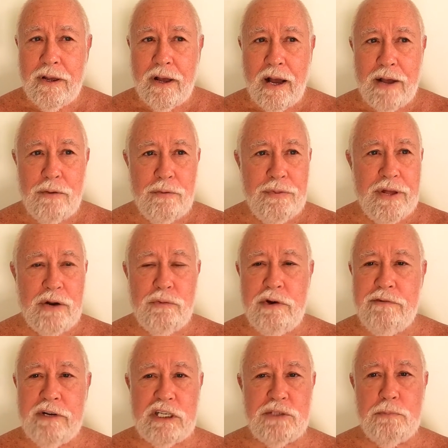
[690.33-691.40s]
I don't think
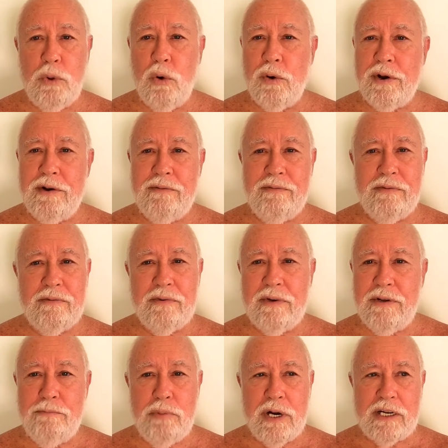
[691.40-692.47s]
we've explored
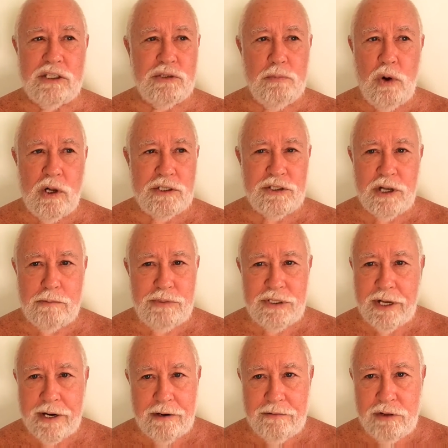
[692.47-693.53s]
but a small
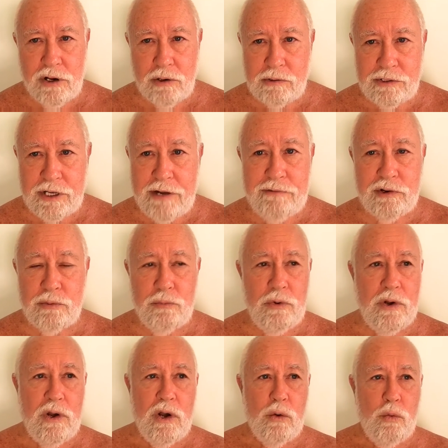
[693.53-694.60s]
subset of those, even
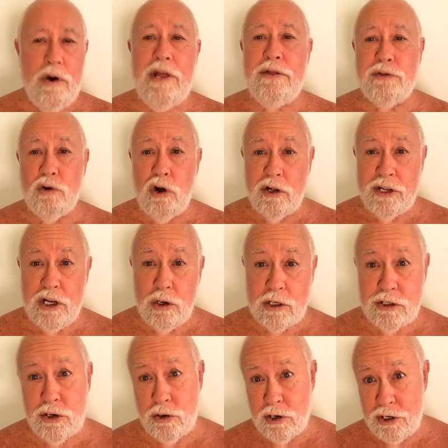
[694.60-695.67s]
with all the
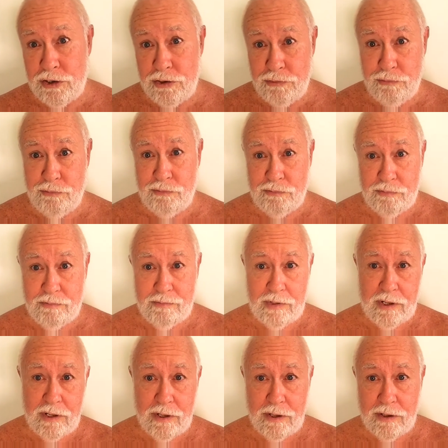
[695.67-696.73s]
alternative
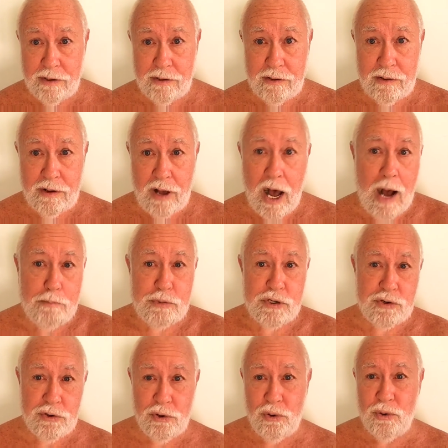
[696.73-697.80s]

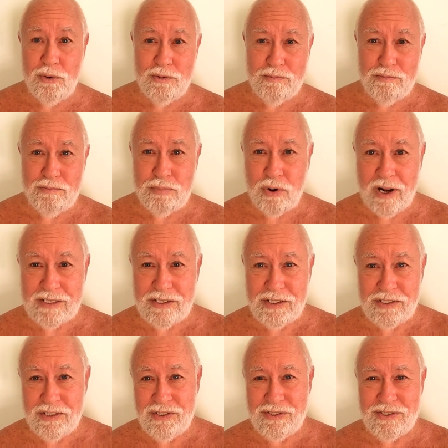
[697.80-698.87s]
optional
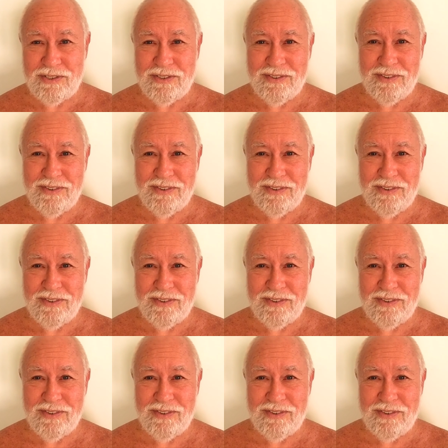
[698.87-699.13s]
processes